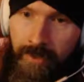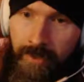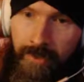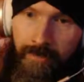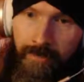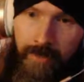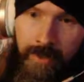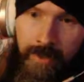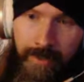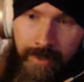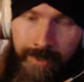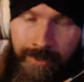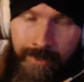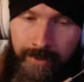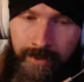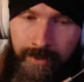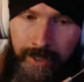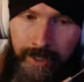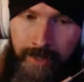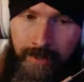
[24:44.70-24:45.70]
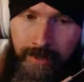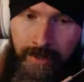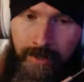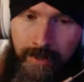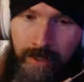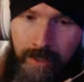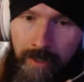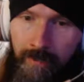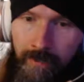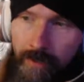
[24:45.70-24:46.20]
of the United States.
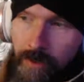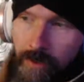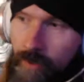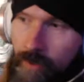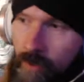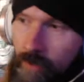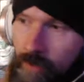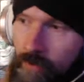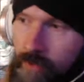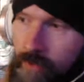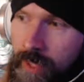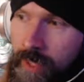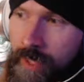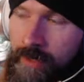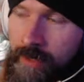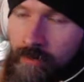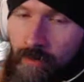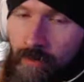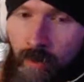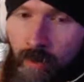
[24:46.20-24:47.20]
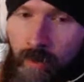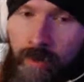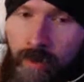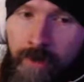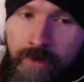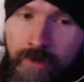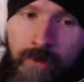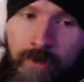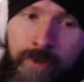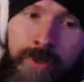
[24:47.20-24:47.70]
If you do not
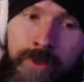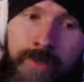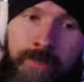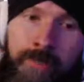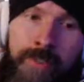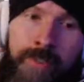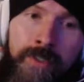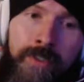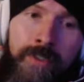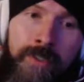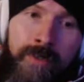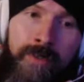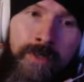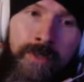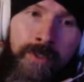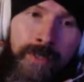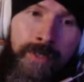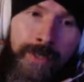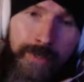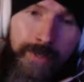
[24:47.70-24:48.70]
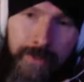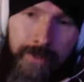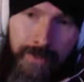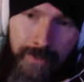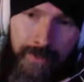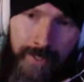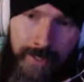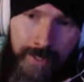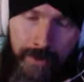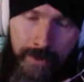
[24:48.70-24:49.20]
work for the business of the United
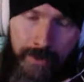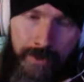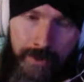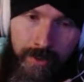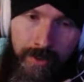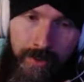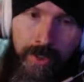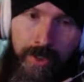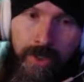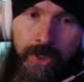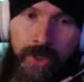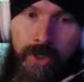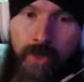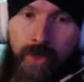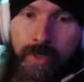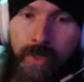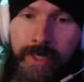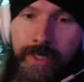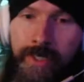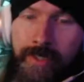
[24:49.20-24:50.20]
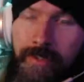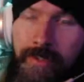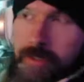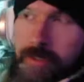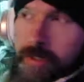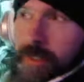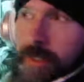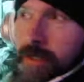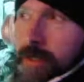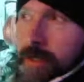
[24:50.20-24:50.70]
States, you are
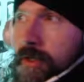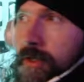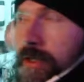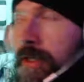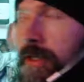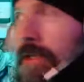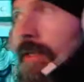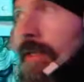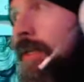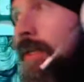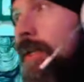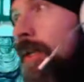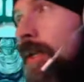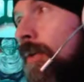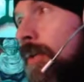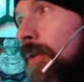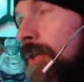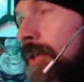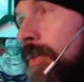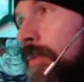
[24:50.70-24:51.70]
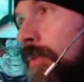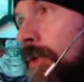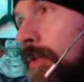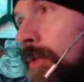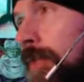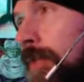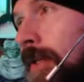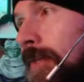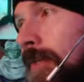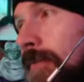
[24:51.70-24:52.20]
considered, what's the word
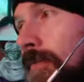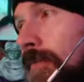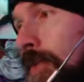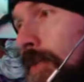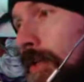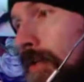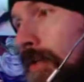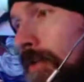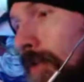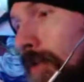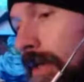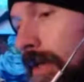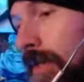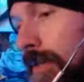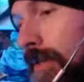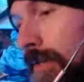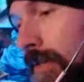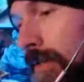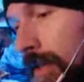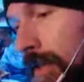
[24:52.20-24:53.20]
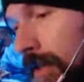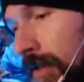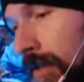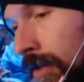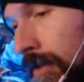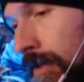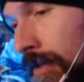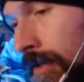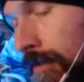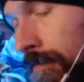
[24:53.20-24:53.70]
I'm looking for? You are
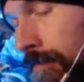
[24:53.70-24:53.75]
considered